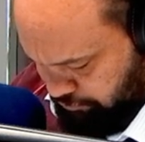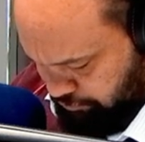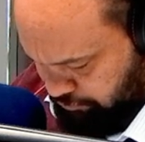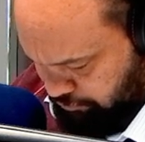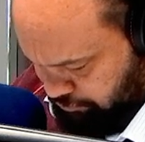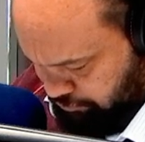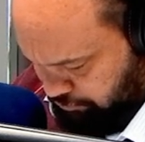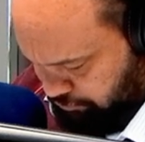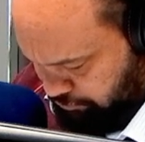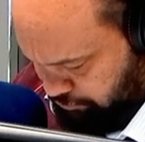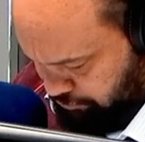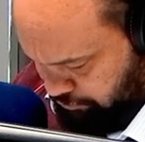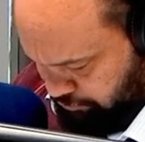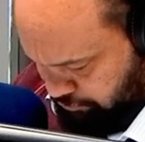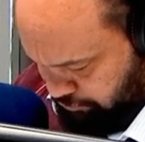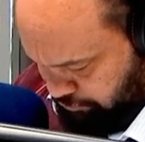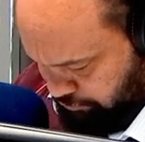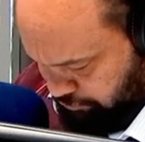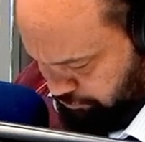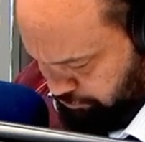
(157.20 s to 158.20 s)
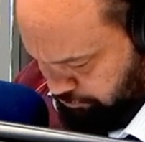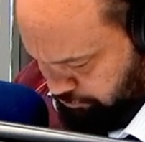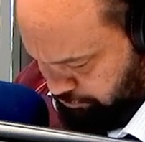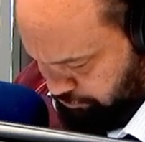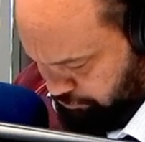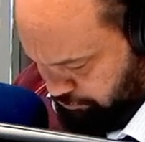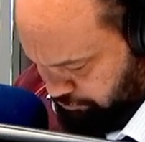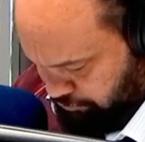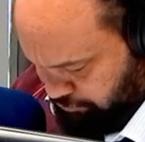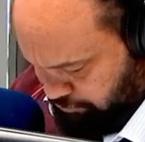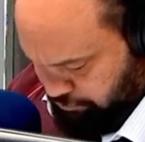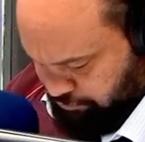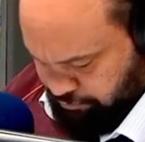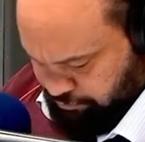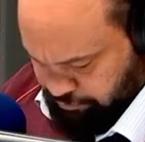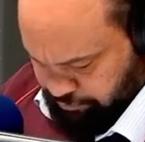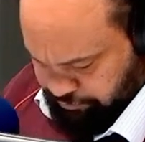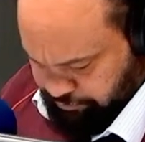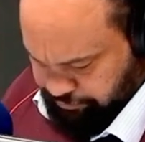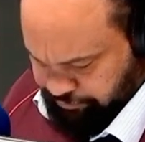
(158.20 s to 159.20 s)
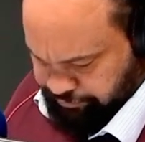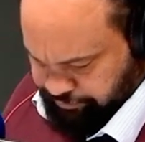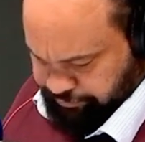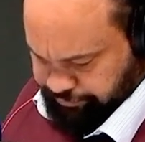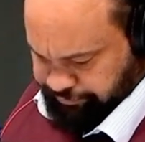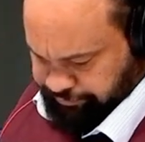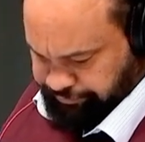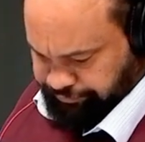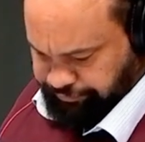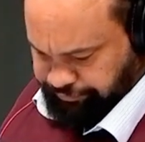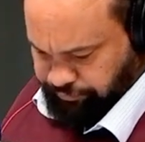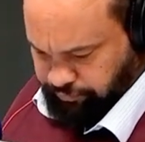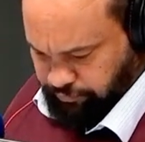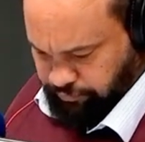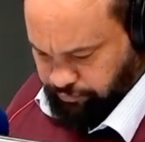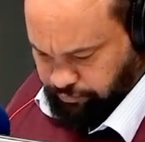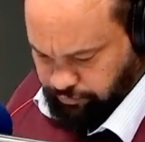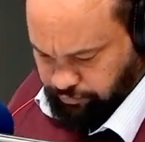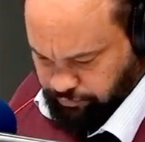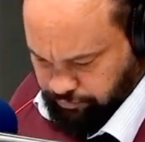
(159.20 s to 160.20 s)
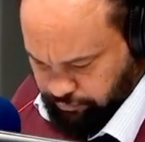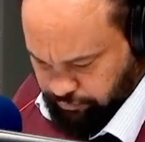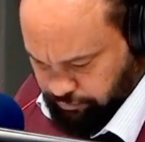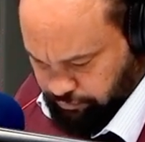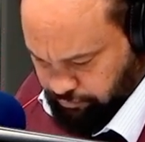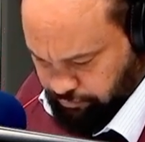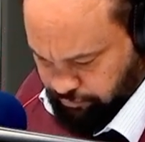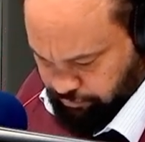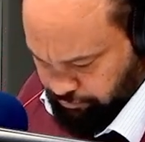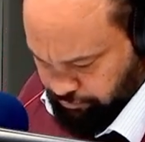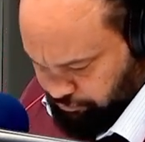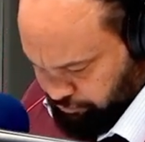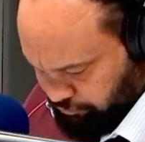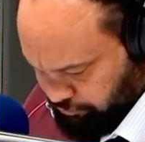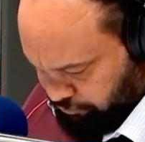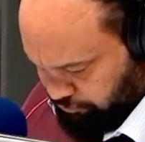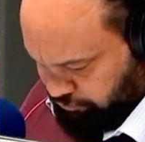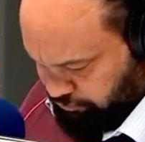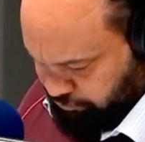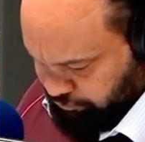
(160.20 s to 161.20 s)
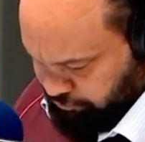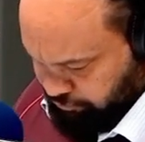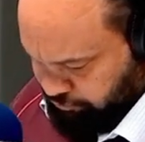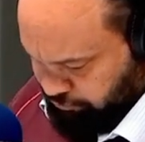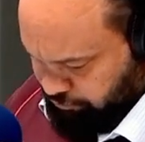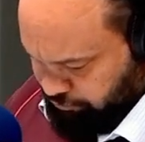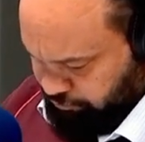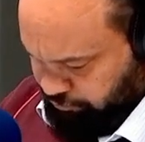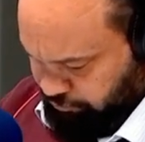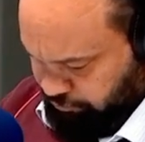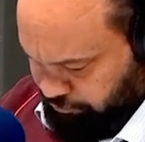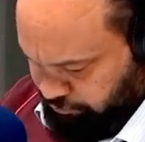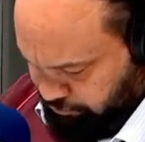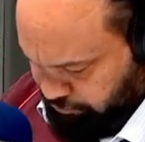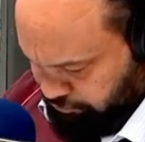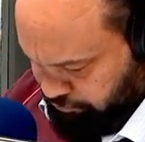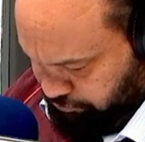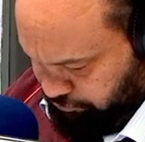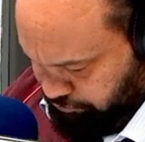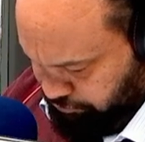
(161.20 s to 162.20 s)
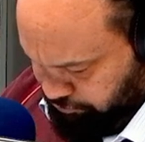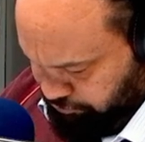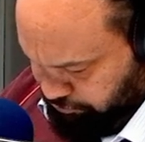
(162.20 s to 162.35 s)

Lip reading: be placed out following the Constitutional Court judgment.